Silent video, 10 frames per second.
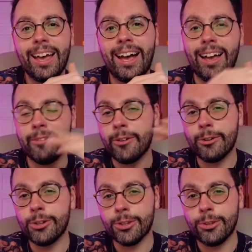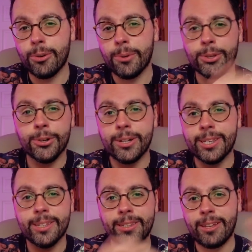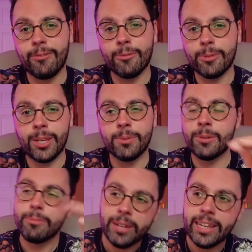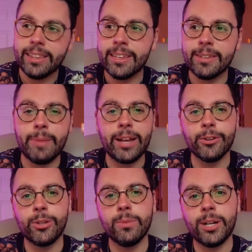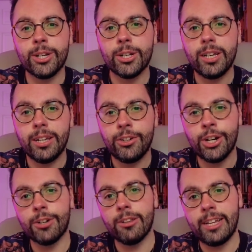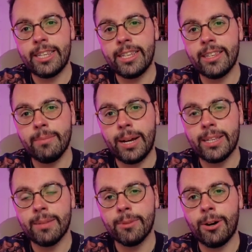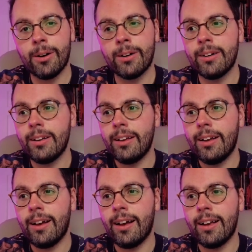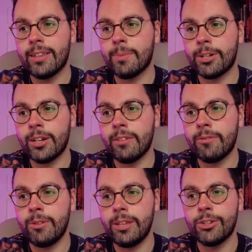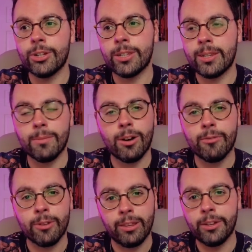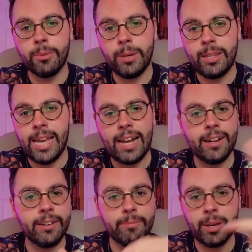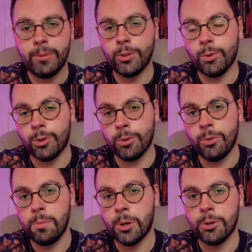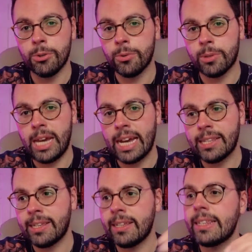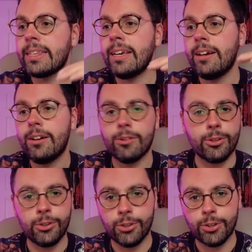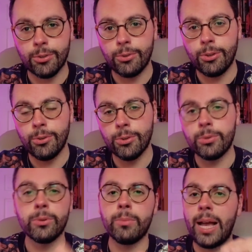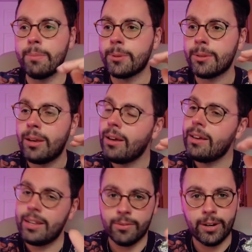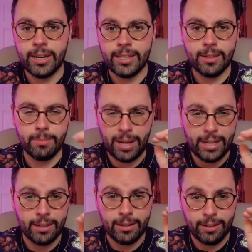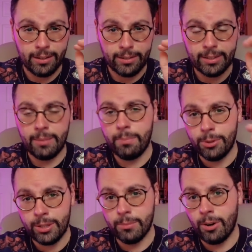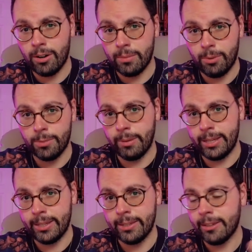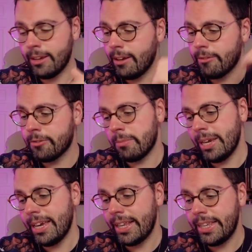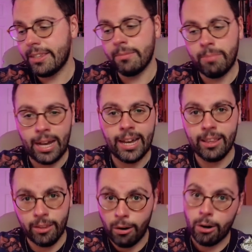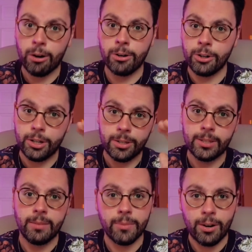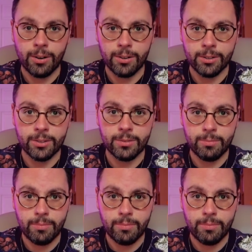If you're just a normal tourist, cell phone reception, it doesn't matter too much. Generally, it's easy to buy a SIM card, especially if you need just a SIM card for a little bit of data, maybe to order Ubers or taxis, or to just use Google Maps. It's very easy to buy a simple SIM card in most places. For me, I need to buy large SIM cards,